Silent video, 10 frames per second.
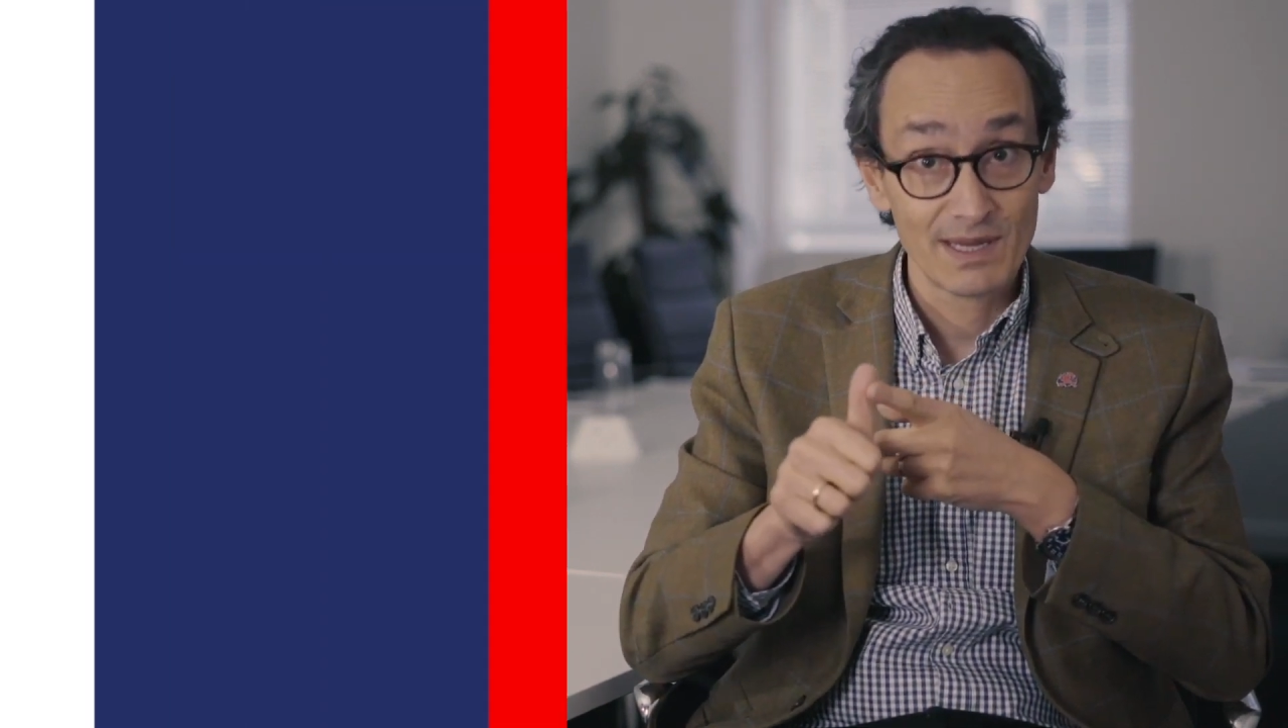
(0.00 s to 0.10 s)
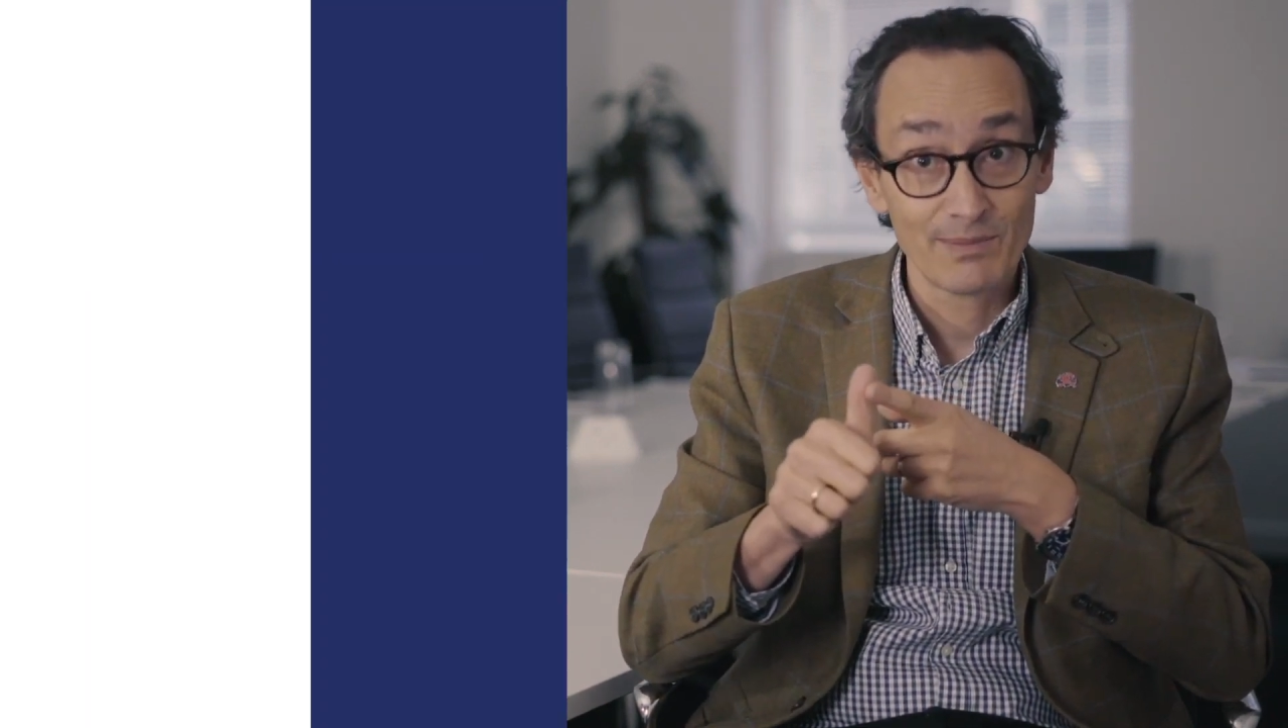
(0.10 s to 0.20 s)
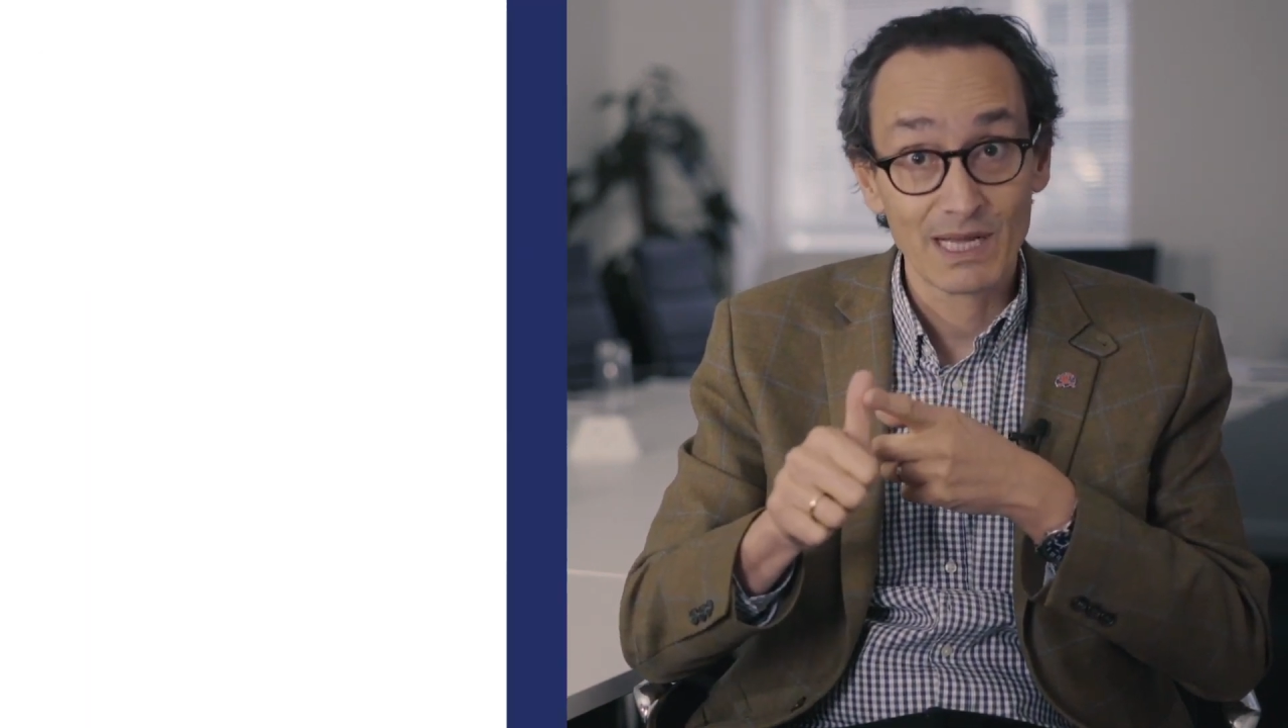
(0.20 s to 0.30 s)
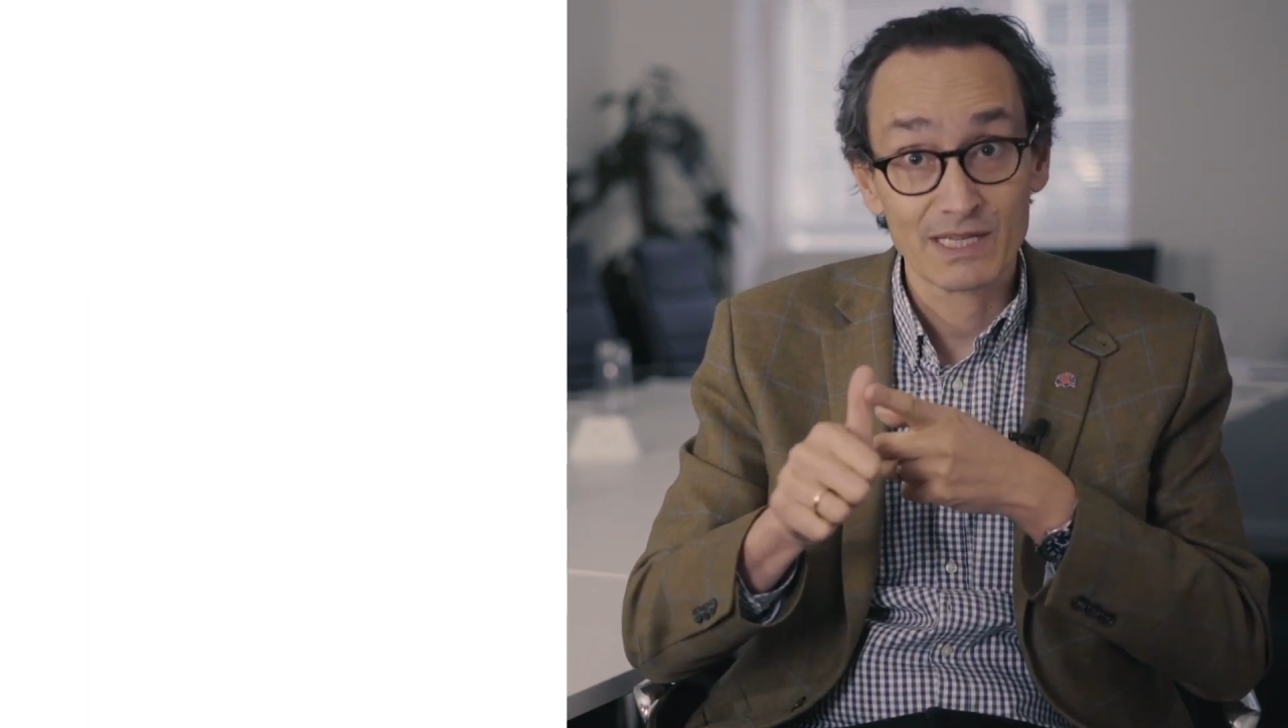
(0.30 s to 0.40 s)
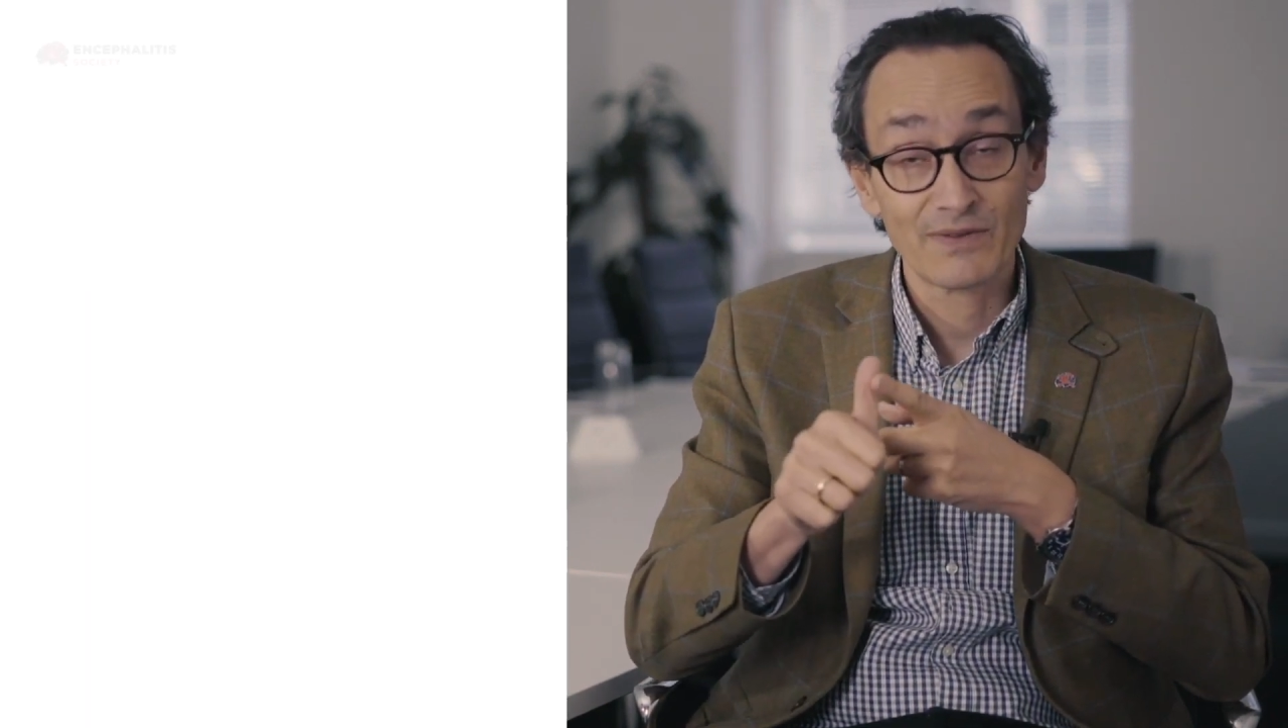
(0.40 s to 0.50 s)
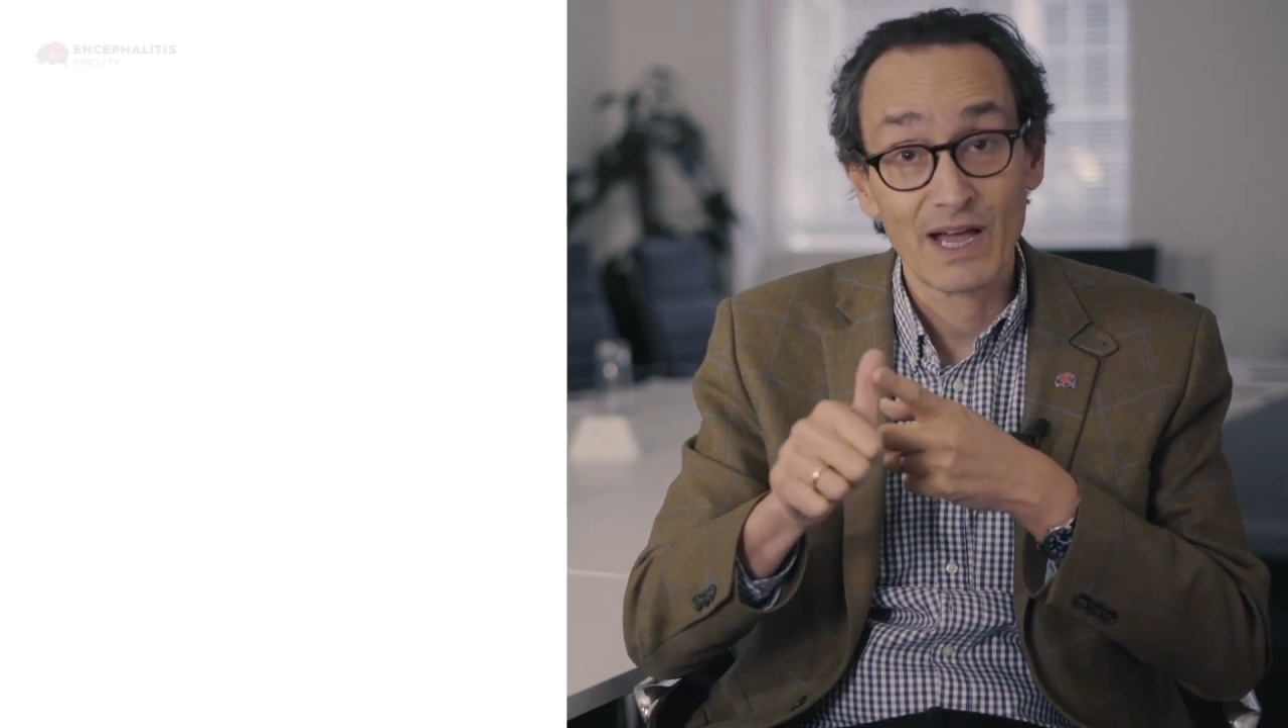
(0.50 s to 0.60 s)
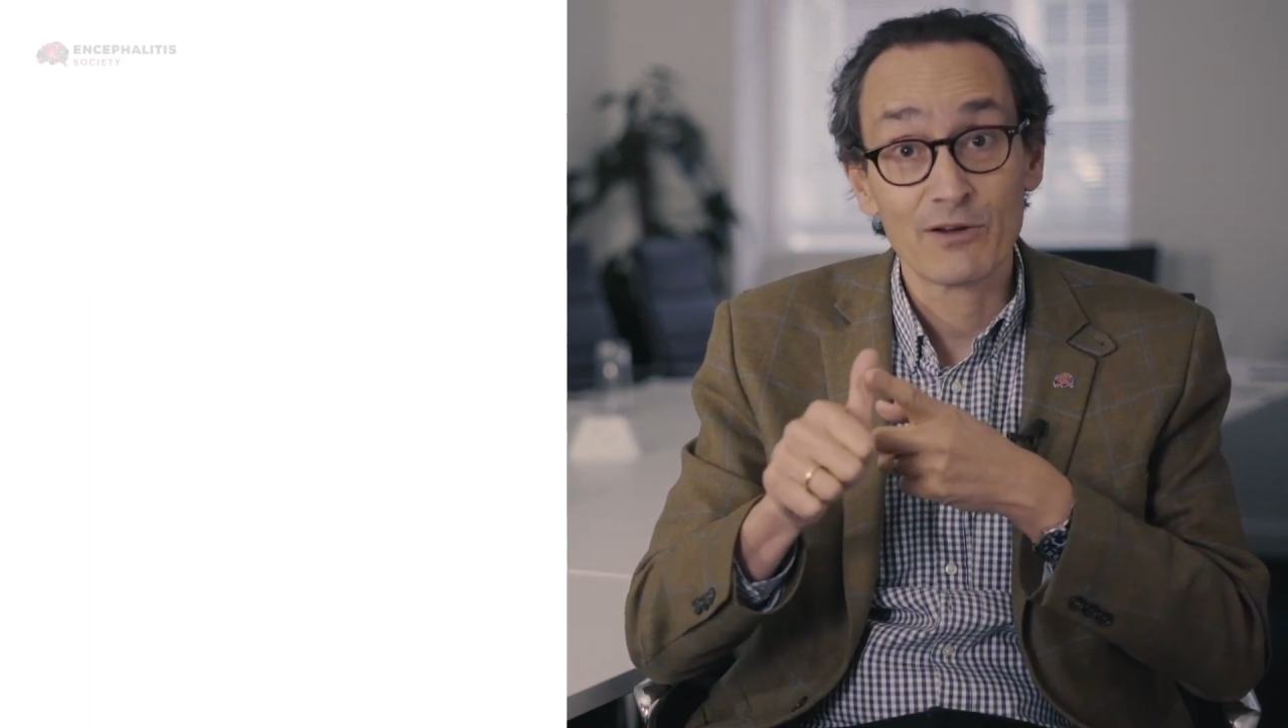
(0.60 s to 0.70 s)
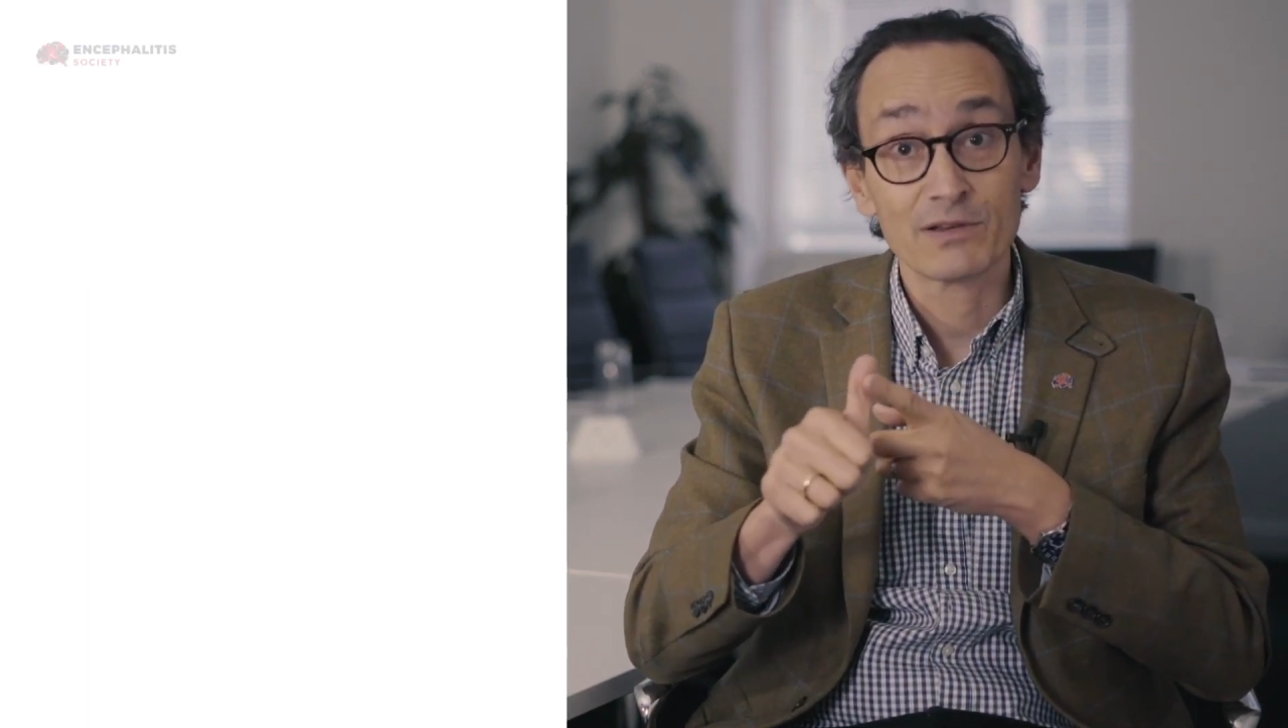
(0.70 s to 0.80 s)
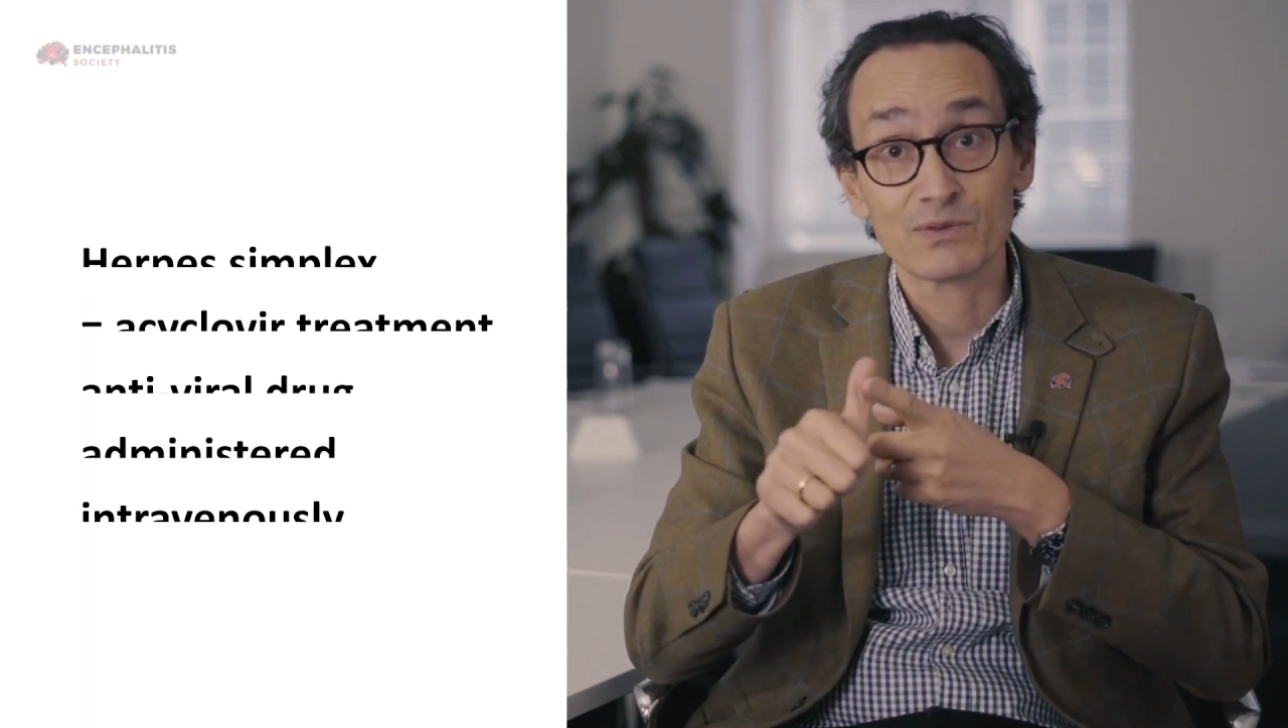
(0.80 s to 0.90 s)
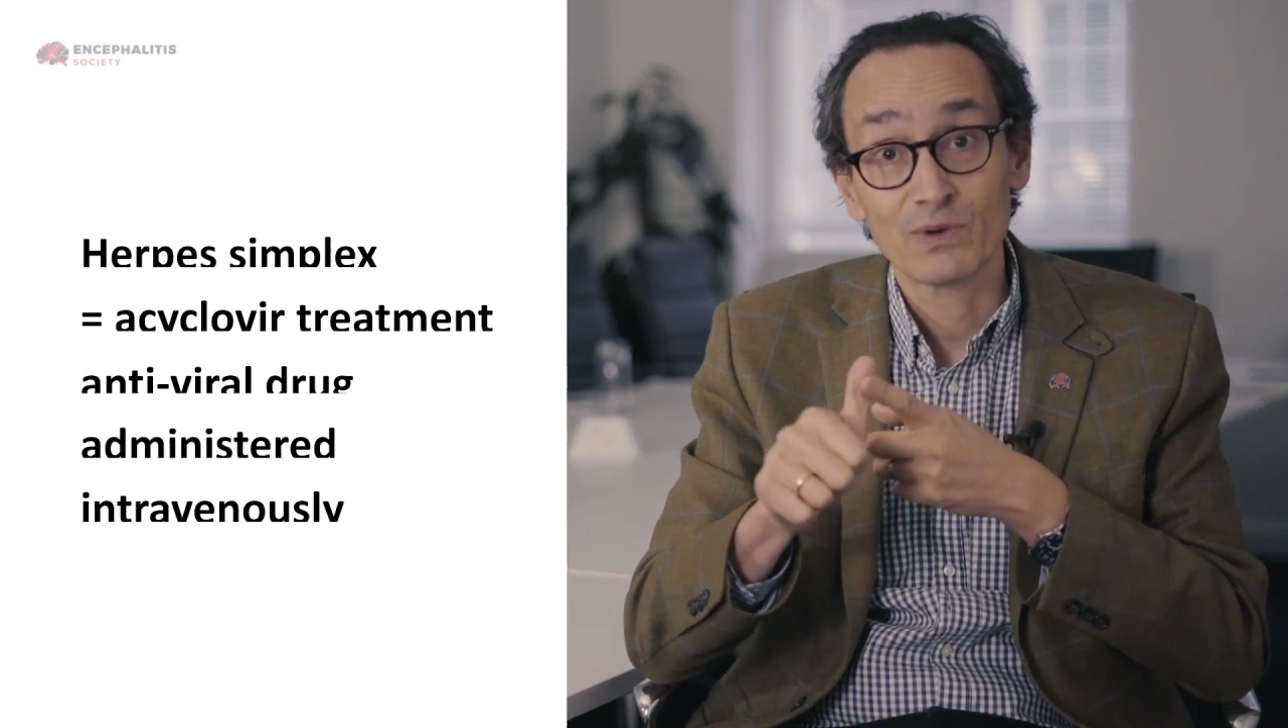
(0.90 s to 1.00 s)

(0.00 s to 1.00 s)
simplex virus,